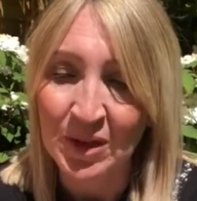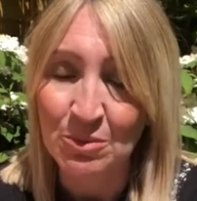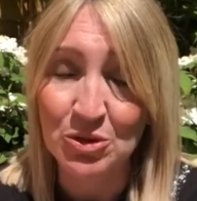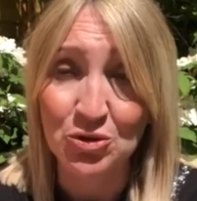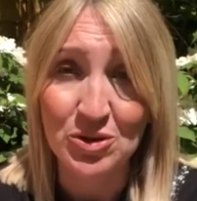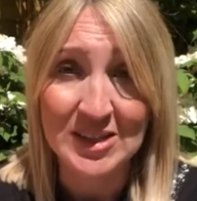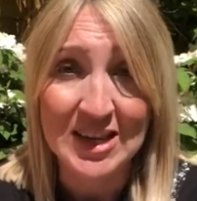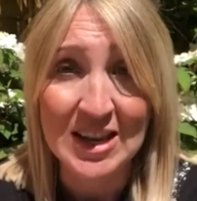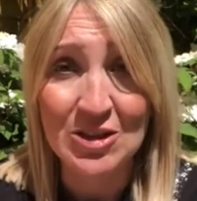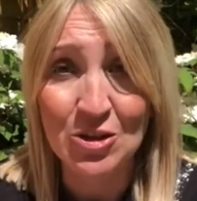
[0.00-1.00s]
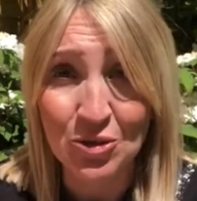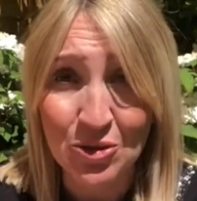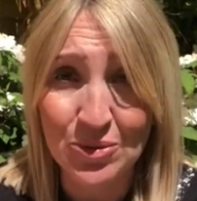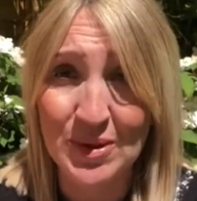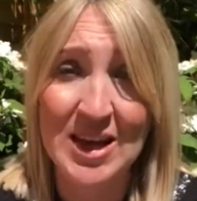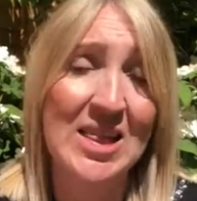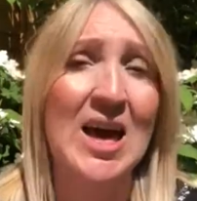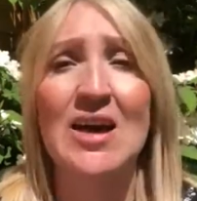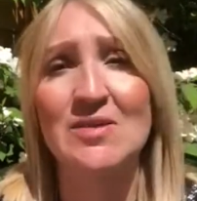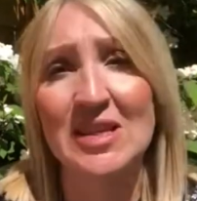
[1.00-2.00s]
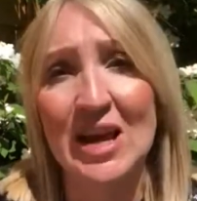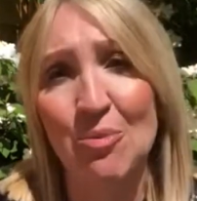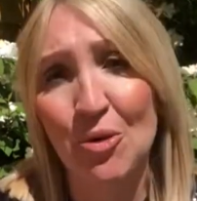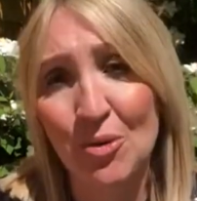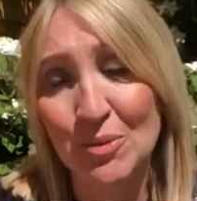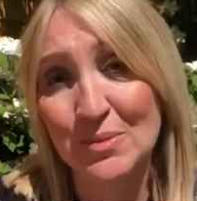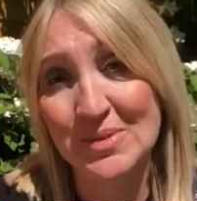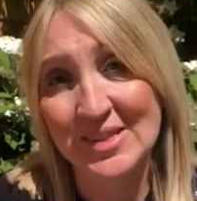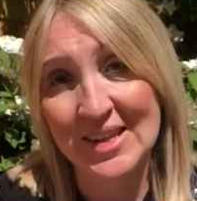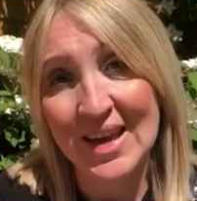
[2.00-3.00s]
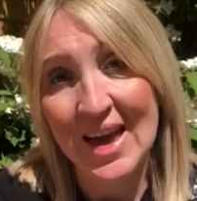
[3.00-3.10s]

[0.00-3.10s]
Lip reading: But trusting in the Lord with our lives and our problems